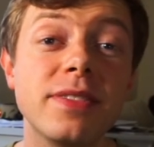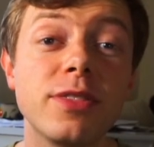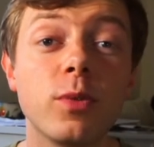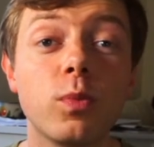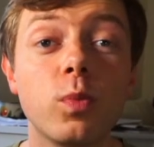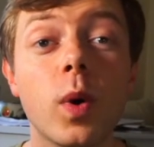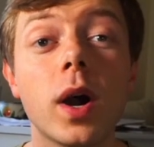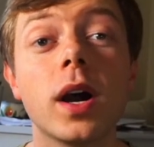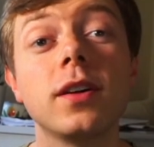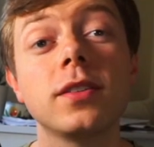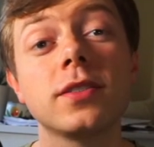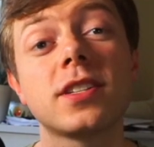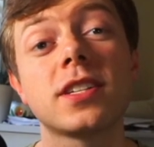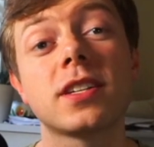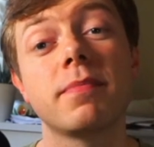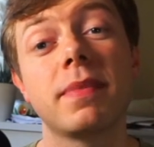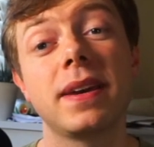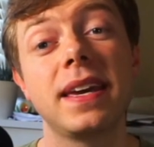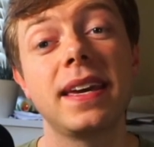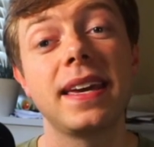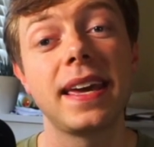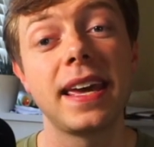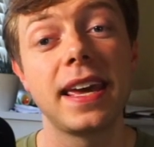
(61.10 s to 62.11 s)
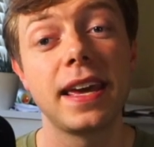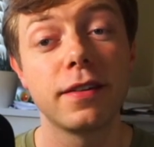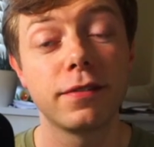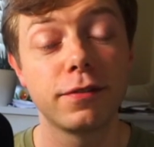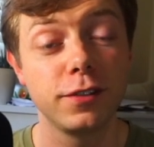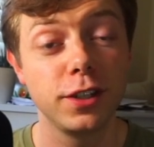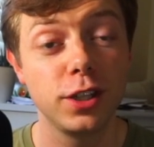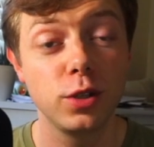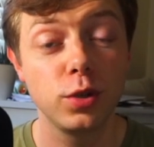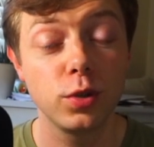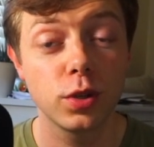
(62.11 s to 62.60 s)
the world to me if
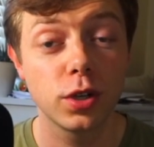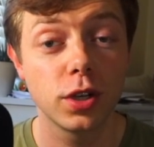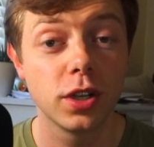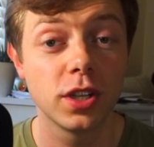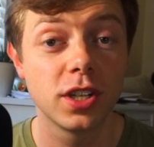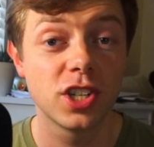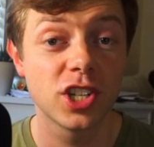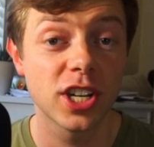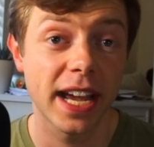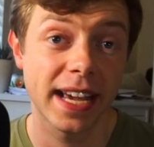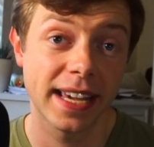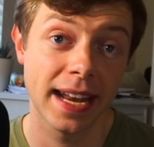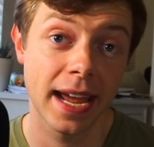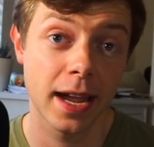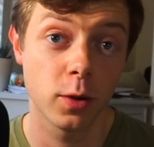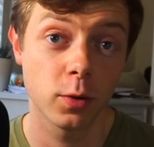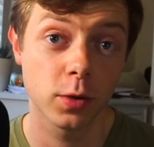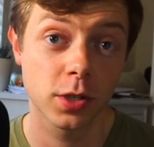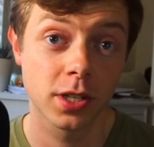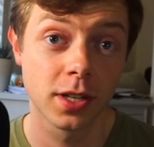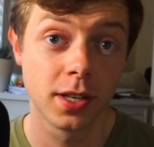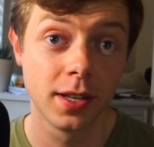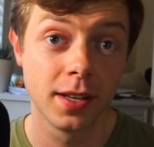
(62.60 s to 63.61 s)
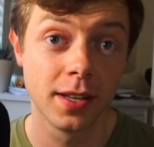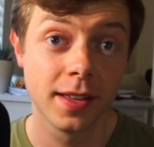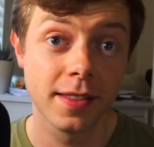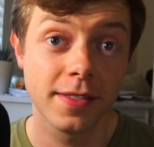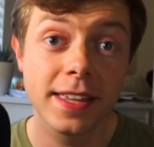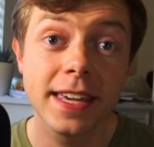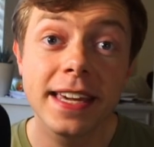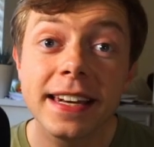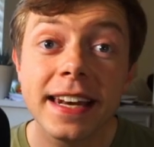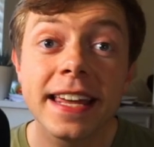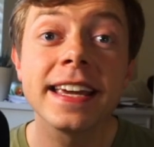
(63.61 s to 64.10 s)
you could check it out.
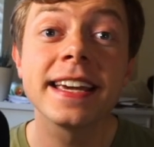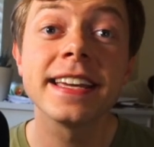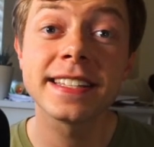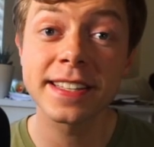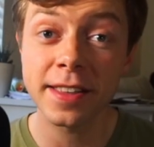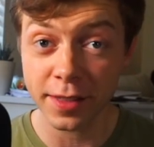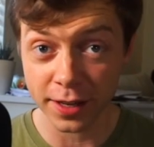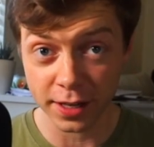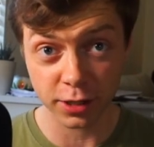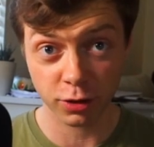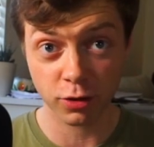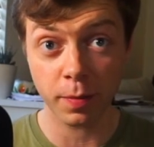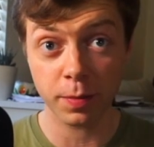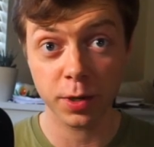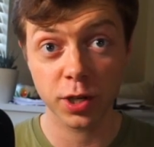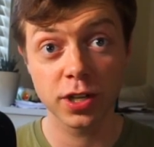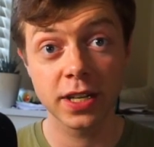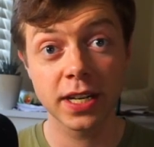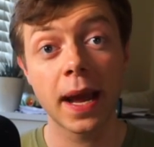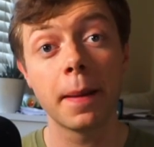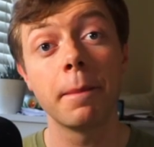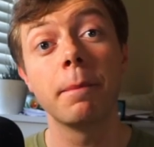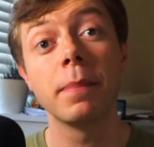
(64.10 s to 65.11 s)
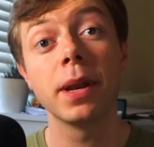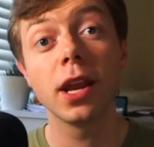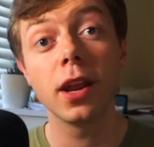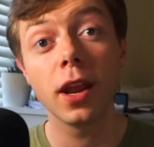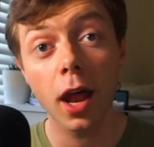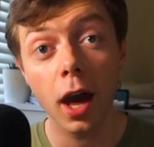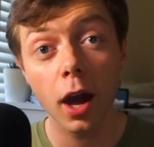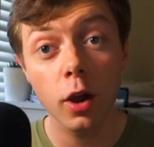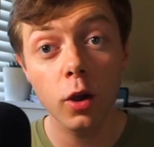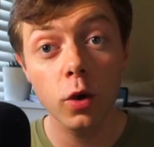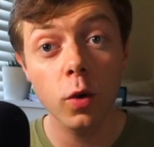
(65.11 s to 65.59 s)
The link is in the description down
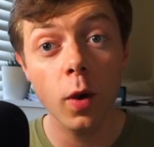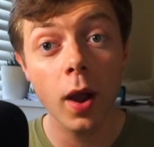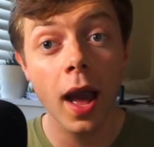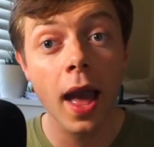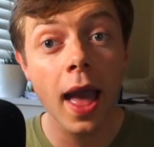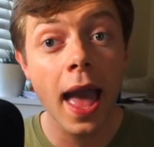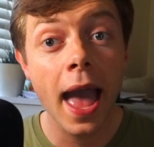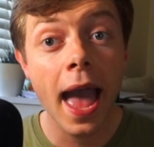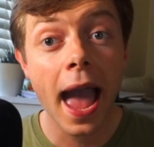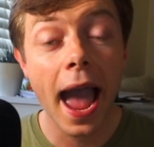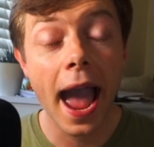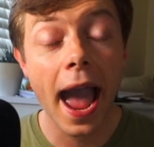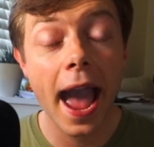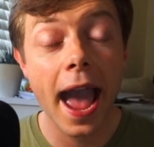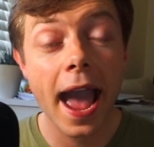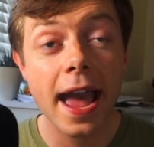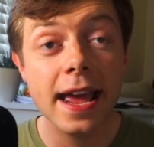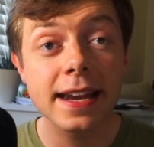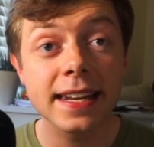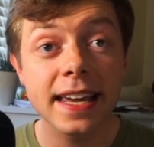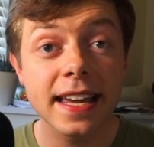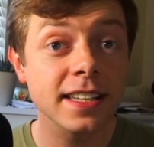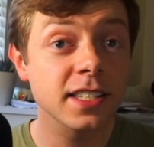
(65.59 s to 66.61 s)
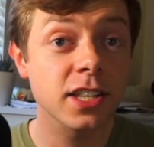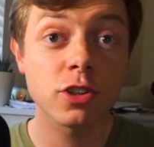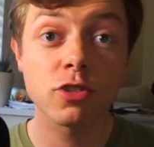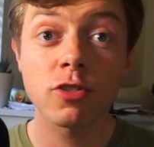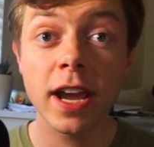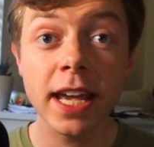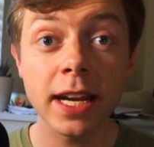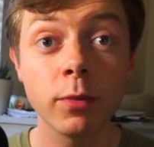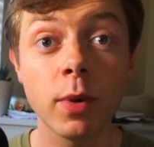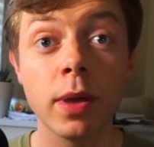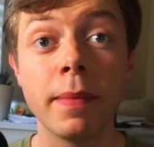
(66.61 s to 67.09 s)
below, and here's the
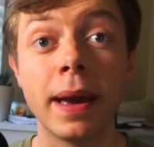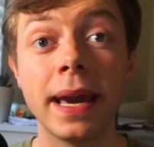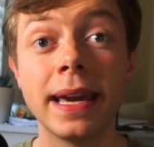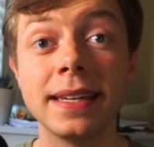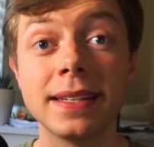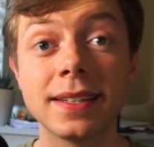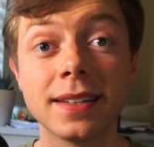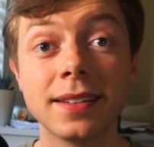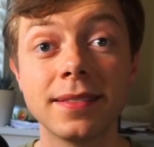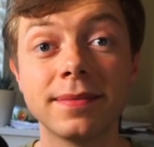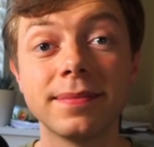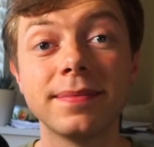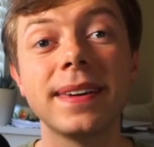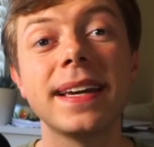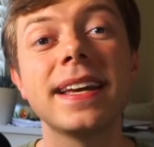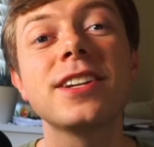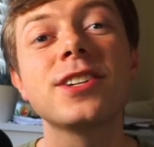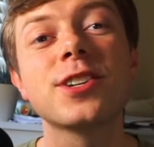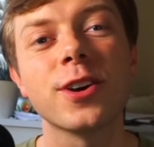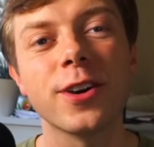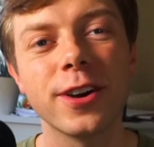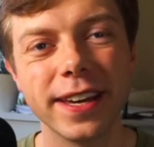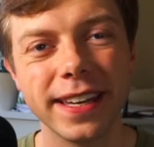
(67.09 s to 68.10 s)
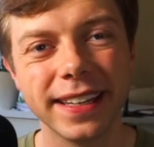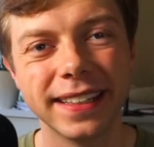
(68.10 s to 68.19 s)
trailer we made. Enjoy.